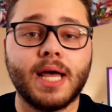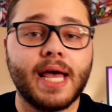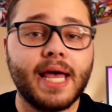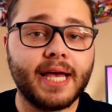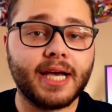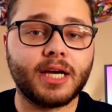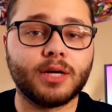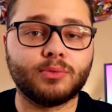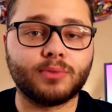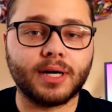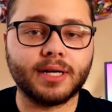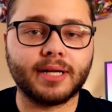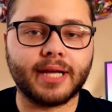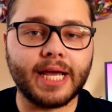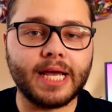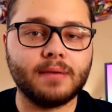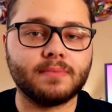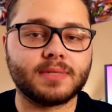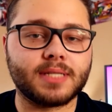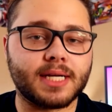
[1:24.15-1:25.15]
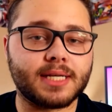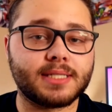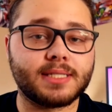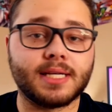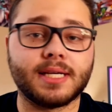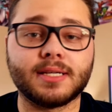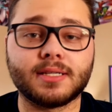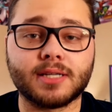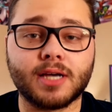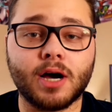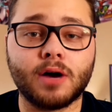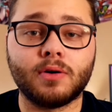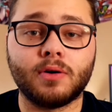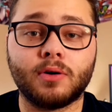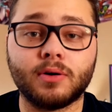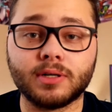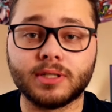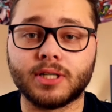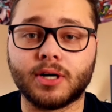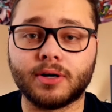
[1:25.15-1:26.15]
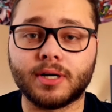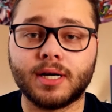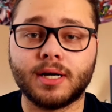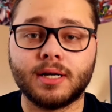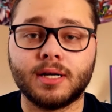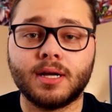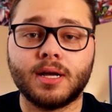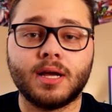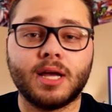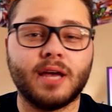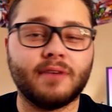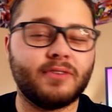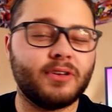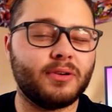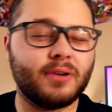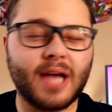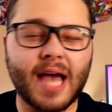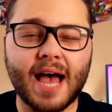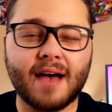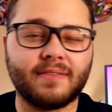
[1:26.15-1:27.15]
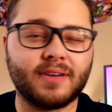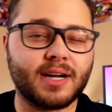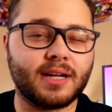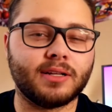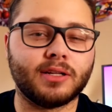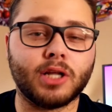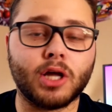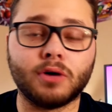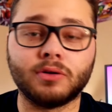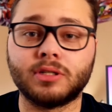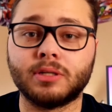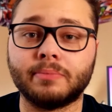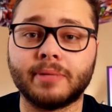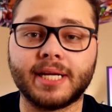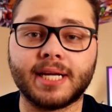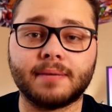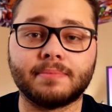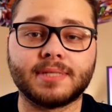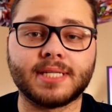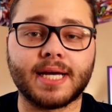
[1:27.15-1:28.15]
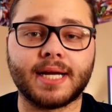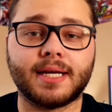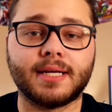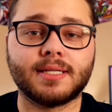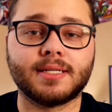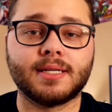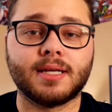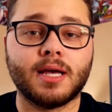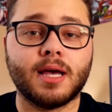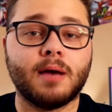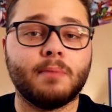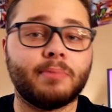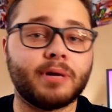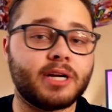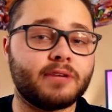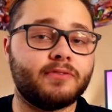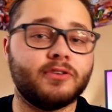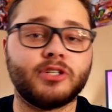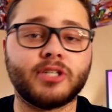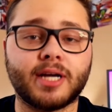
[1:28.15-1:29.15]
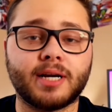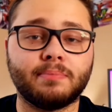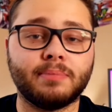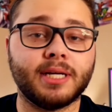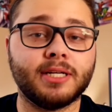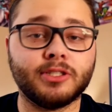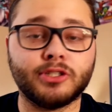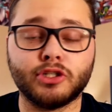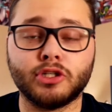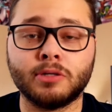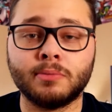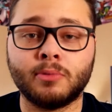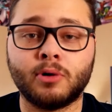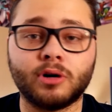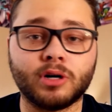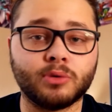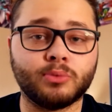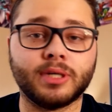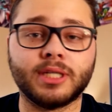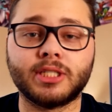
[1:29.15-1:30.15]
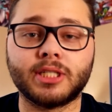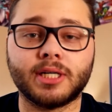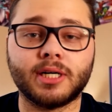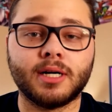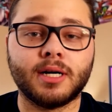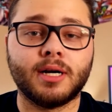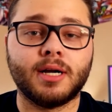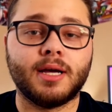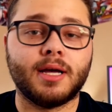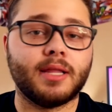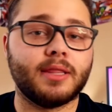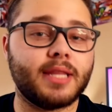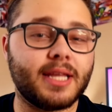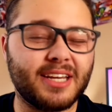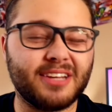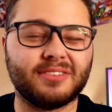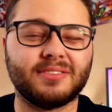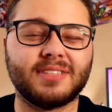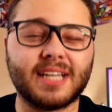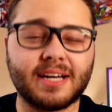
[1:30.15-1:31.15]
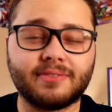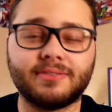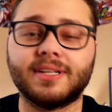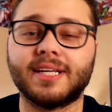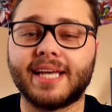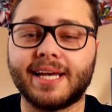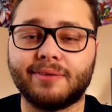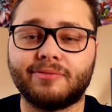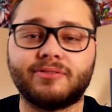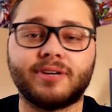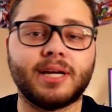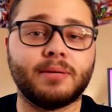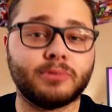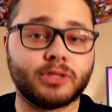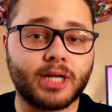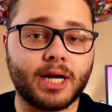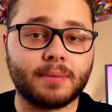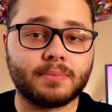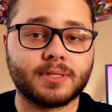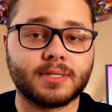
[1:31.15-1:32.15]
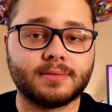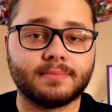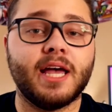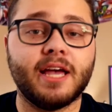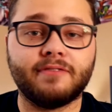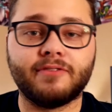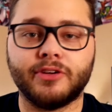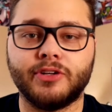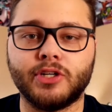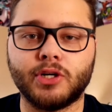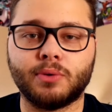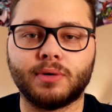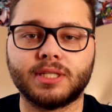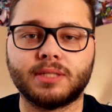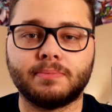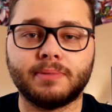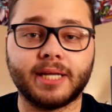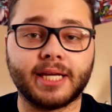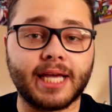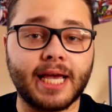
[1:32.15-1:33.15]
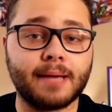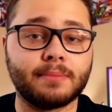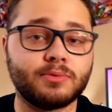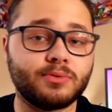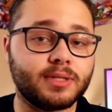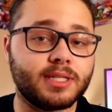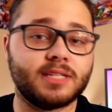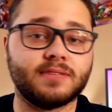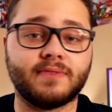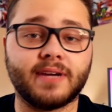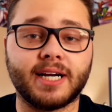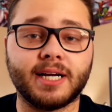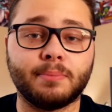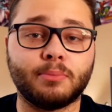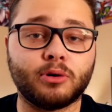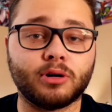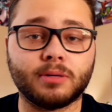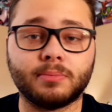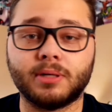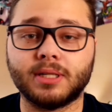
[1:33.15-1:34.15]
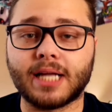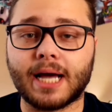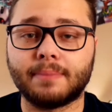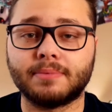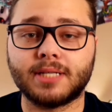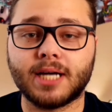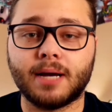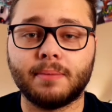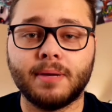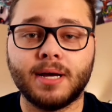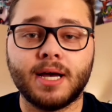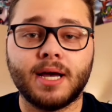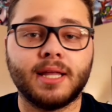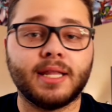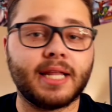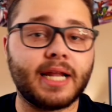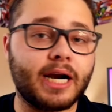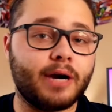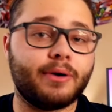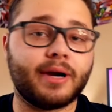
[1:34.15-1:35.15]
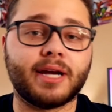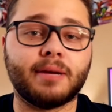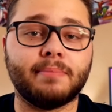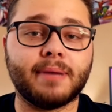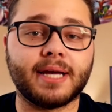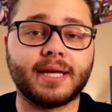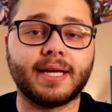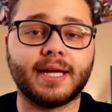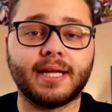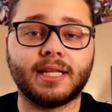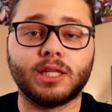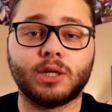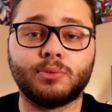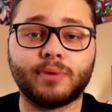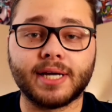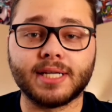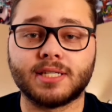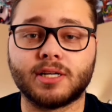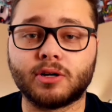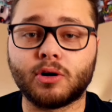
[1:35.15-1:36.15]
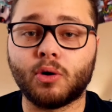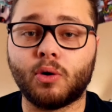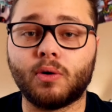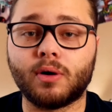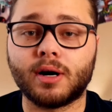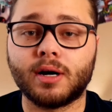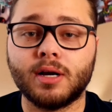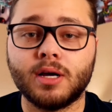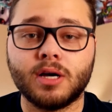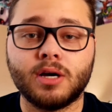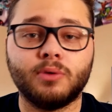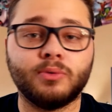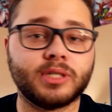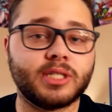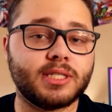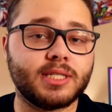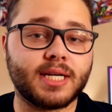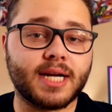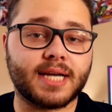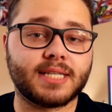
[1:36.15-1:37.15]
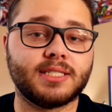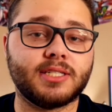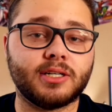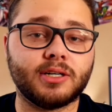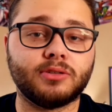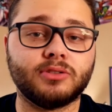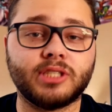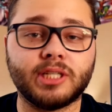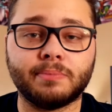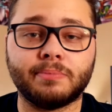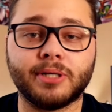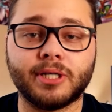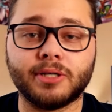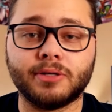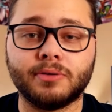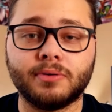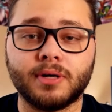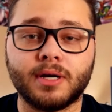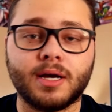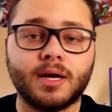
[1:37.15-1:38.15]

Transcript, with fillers: It can run games like C S G O or Dota if you have it on low to medium settings, but if you try to play Doom or Witcher, then you'll definitely get frame drops. If you do want to play games with this very portable laptop, then I recommend getting the Razer Core, which is an external G P U,